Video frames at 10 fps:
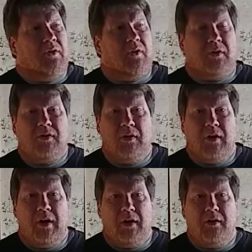Talk to
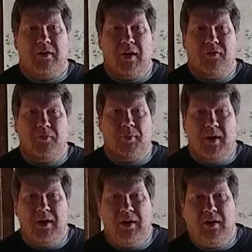you later. Thanks for
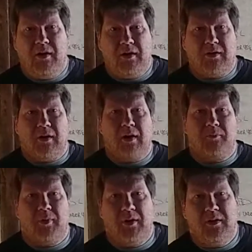being here. Hit the
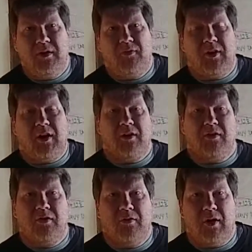like button if you care
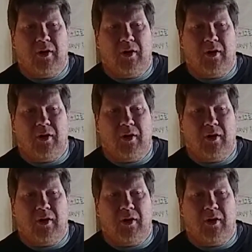to.